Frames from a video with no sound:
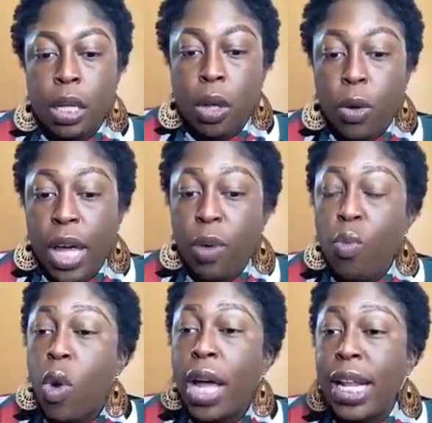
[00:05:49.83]
Okay,
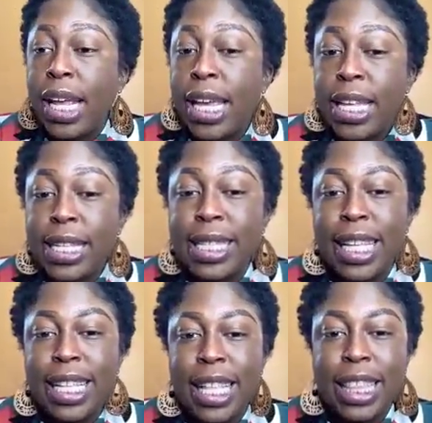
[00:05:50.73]
what is
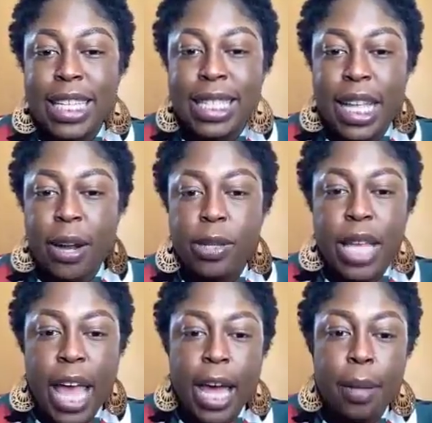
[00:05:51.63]
the Stairs
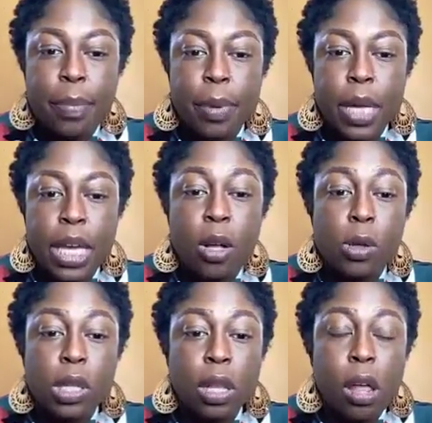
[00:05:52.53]
app? It
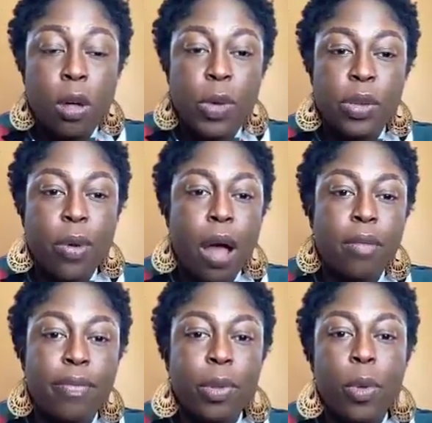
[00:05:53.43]
goes along with
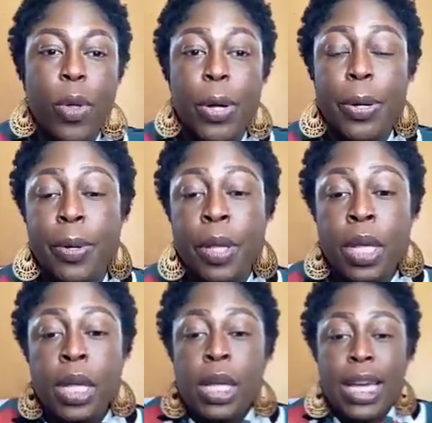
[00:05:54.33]
Ground Floor.
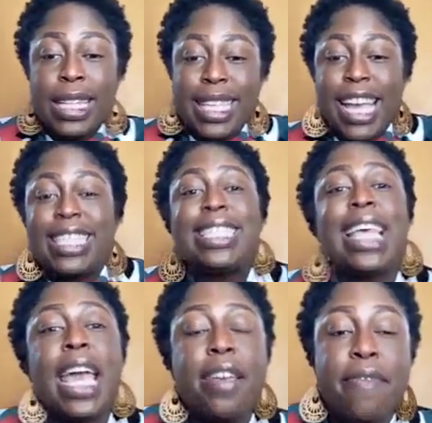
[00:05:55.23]
It's a
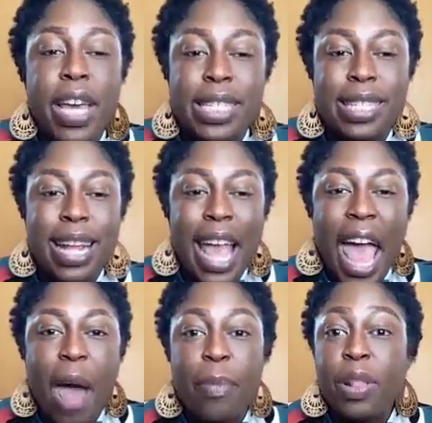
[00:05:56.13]
save vesting
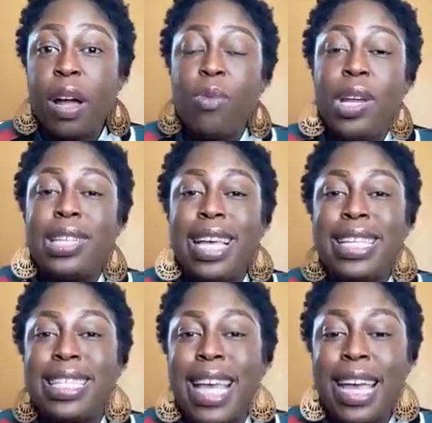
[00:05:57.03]
app. Now, what is a
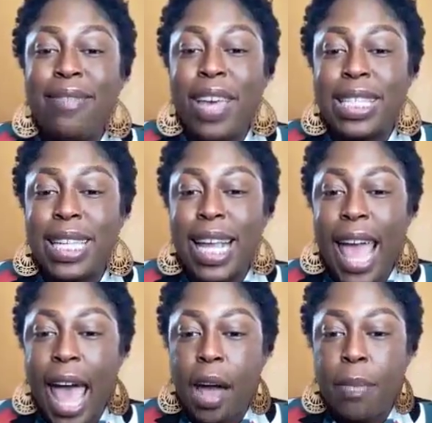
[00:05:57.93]
save vesting
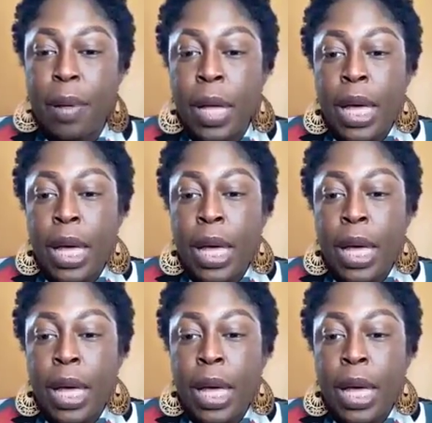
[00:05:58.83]
app?